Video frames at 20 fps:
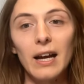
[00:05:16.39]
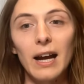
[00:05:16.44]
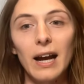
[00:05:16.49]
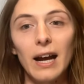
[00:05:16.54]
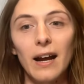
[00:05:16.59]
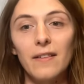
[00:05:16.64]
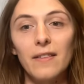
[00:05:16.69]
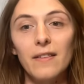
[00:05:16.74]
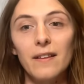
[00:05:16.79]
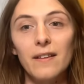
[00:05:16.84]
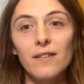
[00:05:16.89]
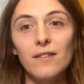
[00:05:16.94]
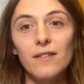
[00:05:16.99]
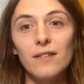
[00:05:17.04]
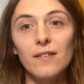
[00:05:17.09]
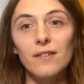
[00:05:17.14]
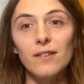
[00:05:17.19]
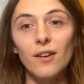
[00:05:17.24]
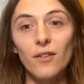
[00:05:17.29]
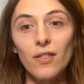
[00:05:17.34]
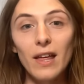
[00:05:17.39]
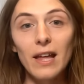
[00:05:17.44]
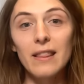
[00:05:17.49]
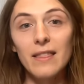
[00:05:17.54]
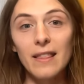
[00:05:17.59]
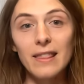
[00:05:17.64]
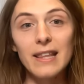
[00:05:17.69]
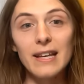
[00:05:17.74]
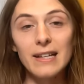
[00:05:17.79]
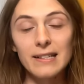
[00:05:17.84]
And so
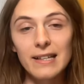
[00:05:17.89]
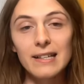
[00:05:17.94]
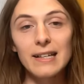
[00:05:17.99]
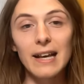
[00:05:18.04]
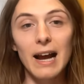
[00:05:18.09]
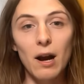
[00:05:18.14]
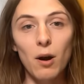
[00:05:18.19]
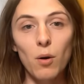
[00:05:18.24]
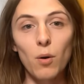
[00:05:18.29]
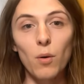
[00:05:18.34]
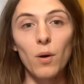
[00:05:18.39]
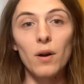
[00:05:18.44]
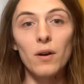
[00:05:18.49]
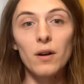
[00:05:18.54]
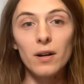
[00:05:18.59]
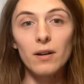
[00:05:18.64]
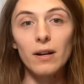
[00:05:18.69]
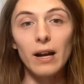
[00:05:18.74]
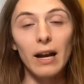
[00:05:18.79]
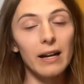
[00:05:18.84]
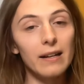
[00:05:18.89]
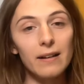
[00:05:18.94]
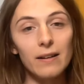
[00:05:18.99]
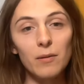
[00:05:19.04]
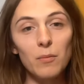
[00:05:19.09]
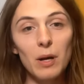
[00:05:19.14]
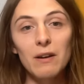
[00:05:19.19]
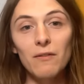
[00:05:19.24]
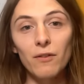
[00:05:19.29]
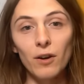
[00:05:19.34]
then this is how, and you
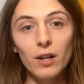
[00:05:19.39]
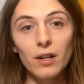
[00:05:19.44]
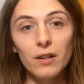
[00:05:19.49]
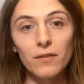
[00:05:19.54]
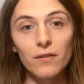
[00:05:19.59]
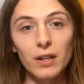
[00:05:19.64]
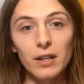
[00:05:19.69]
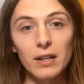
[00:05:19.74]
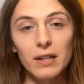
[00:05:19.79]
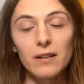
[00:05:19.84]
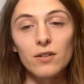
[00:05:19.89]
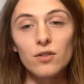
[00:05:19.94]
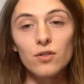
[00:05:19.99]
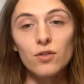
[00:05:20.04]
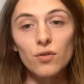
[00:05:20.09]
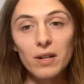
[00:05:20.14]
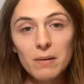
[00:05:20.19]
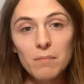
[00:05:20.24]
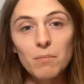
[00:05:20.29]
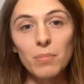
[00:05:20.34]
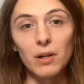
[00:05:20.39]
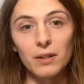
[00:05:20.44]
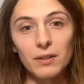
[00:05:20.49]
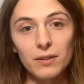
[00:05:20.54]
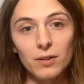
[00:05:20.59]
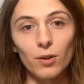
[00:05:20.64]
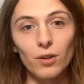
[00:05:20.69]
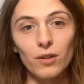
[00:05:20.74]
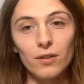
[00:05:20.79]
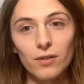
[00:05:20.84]
may have heard of it, DreamBerd
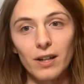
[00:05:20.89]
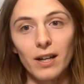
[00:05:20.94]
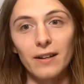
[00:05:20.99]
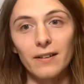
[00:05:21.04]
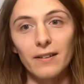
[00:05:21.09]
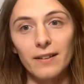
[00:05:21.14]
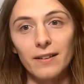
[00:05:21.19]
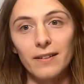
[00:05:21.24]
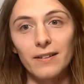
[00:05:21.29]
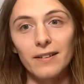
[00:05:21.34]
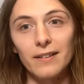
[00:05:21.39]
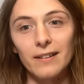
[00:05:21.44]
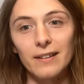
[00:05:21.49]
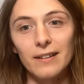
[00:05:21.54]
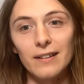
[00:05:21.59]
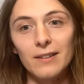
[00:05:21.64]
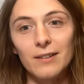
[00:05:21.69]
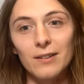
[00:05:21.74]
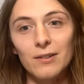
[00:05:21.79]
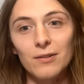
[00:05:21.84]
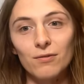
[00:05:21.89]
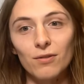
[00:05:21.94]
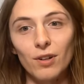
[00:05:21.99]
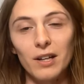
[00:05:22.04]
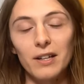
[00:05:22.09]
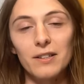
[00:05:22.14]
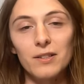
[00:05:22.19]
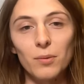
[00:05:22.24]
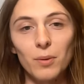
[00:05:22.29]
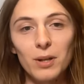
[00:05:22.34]
got created,
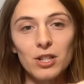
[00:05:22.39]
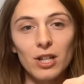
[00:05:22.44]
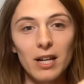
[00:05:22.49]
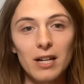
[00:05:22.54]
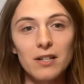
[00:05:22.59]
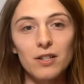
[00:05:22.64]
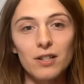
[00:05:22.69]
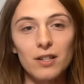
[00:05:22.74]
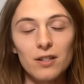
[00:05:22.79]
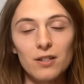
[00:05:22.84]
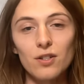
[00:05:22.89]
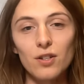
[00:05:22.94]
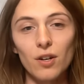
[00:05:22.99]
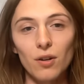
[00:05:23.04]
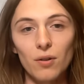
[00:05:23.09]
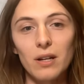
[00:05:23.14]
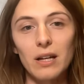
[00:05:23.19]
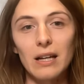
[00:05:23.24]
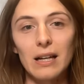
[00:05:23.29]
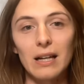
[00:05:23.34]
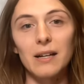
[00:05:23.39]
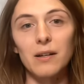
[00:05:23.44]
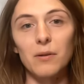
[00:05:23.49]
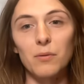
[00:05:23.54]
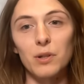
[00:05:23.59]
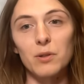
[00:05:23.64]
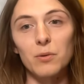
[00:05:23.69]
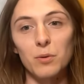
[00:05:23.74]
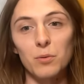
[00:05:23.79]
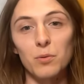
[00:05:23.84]
right? So I changed this jokey
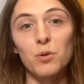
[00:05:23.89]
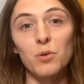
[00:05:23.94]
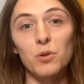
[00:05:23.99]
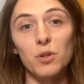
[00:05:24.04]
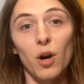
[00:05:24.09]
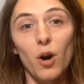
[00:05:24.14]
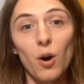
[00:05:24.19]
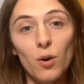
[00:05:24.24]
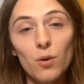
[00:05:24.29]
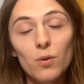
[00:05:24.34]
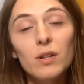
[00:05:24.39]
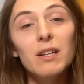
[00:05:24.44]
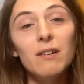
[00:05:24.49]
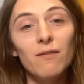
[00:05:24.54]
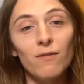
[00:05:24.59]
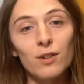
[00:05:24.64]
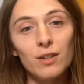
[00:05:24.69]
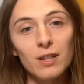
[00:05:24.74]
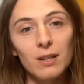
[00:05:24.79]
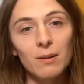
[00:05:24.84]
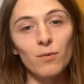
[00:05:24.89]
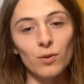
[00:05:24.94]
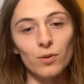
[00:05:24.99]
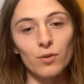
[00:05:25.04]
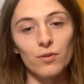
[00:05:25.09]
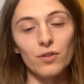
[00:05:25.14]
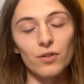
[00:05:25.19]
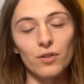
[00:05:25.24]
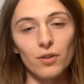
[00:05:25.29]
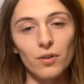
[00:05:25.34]
language, which was only for Team
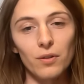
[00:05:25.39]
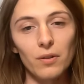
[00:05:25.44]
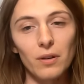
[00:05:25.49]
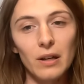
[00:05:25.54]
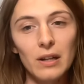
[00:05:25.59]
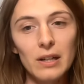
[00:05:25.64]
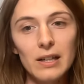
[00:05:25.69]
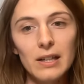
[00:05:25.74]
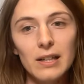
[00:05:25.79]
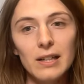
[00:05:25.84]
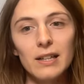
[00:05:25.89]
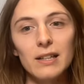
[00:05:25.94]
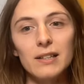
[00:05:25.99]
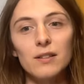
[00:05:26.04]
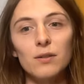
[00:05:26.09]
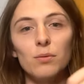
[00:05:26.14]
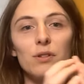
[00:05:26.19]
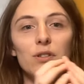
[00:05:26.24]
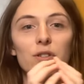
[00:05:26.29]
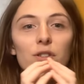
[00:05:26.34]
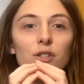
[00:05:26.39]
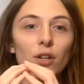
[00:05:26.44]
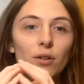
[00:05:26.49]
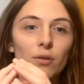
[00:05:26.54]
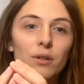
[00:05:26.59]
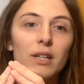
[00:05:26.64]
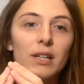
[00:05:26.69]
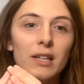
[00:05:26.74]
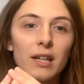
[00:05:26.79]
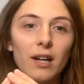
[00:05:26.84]
Fortress 2, into a
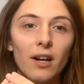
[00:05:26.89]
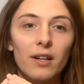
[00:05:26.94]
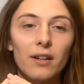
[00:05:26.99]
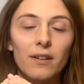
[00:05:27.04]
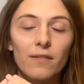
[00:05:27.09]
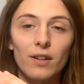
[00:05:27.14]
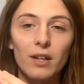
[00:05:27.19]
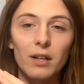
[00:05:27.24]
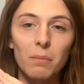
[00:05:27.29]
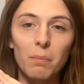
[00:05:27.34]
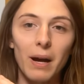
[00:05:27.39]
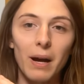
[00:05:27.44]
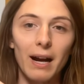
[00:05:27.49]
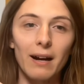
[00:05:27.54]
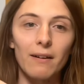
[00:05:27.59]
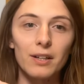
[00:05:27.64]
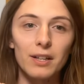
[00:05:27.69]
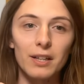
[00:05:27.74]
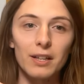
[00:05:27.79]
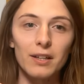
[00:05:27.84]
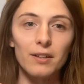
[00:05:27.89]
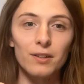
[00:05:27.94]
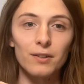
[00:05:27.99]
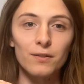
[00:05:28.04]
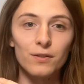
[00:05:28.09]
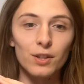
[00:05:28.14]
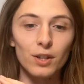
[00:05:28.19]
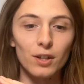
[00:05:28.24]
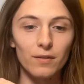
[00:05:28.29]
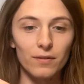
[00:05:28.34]
jokey kind of like parody of
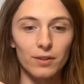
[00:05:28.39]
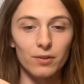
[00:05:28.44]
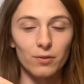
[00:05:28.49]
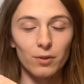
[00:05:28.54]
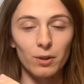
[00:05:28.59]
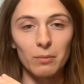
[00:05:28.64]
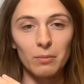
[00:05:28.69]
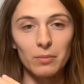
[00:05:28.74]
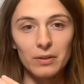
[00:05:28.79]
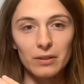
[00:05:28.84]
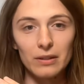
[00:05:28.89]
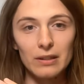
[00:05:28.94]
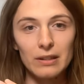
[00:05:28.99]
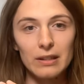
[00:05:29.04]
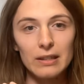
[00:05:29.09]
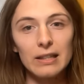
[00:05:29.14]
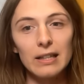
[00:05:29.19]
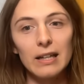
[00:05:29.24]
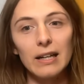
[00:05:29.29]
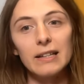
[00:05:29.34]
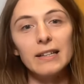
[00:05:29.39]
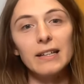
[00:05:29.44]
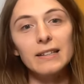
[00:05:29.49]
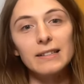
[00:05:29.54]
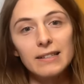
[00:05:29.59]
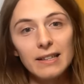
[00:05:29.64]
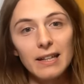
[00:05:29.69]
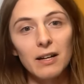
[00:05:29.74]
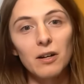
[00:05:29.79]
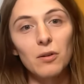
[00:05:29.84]
JavaScript, and that's
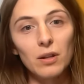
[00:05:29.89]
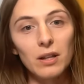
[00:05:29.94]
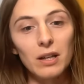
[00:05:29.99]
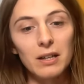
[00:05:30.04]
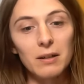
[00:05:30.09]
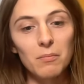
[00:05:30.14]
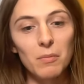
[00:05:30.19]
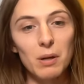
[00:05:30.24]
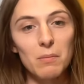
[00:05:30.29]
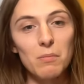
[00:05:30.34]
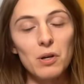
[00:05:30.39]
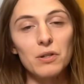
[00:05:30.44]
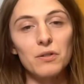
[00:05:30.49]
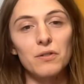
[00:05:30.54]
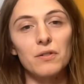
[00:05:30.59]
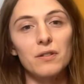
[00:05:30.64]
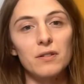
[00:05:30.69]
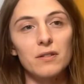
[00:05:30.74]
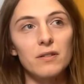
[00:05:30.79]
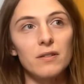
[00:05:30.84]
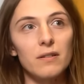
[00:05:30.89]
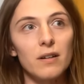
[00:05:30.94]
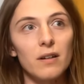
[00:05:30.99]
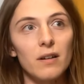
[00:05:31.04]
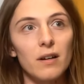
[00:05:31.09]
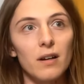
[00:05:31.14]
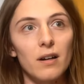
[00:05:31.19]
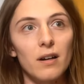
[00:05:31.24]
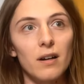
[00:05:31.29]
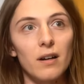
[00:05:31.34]
now like my most
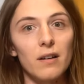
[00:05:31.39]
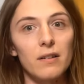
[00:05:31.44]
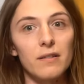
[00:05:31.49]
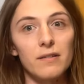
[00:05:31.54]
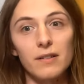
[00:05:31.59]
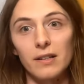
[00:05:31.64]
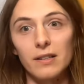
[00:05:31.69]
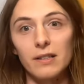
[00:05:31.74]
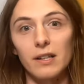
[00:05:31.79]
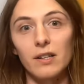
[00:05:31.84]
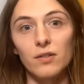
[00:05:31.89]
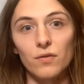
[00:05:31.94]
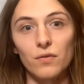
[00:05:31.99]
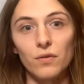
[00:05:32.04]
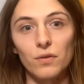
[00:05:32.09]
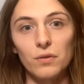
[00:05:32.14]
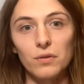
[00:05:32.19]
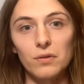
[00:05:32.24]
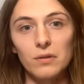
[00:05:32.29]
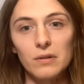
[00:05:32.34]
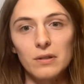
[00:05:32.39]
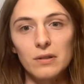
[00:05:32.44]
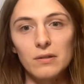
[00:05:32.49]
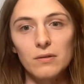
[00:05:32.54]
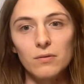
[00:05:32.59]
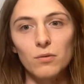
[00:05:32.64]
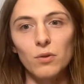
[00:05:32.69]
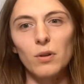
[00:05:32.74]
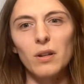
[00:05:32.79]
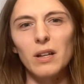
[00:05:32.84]
uh, successful,
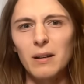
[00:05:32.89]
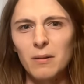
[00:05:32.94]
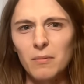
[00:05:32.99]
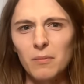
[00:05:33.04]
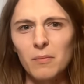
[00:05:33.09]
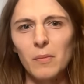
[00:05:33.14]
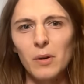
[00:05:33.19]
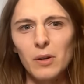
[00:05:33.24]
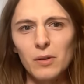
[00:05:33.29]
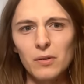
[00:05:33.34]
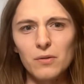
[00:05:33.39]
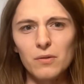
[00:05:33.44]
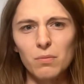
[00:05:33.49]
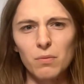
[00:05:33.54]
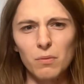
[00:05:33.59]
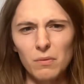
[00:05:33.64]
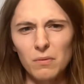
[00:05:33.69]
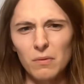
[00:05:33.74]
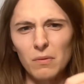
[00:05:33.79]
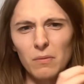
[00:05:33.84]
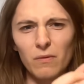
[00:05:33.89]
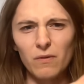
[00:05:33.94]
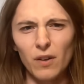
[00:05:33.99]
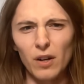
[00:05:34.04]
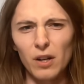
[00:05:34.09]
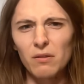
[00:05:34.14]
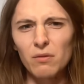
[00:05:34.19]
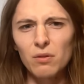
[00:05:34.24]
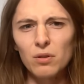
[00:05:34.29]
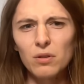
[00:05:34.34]
or like most
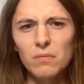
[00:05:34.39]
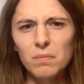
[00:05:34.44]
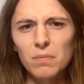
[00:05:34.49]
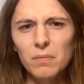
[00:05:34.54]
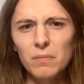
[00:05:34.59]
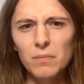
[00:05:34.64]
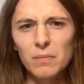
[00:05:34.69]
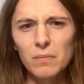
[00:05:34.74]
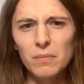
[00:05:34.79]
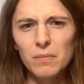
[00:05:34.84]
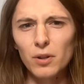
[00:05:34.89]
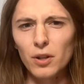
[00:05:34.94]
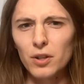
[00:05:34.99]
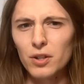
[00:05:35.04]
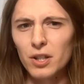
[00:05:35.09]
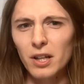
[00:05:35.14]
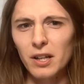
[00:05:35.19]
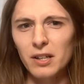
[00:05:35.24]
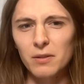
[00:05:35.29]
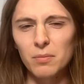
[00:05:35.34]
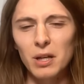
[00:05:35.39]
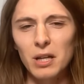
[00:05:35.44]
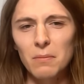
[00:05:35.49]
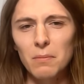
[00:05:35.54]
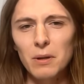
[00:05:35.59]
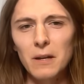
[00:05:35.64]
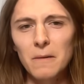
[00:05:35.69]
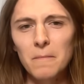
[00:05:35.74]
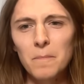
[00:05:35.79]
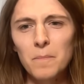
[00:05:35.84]
viral project
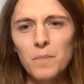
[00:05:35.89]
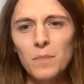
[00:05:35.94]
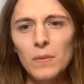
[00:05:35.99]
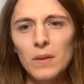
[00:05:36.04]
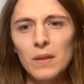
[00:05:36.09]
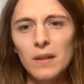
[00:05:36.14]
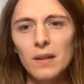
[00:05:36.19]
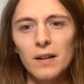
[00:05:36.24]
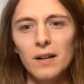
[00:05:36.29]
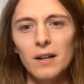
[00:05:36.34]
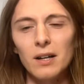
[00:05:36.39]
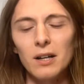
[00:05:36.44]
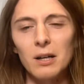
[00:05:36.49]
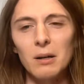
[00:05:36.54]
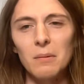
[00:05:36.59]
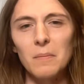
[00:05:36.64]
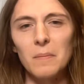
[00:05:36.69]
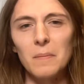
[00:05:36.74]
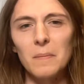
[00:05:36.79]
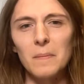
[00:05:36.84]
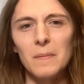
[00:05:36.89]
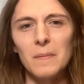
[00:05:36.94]
maybe. Um,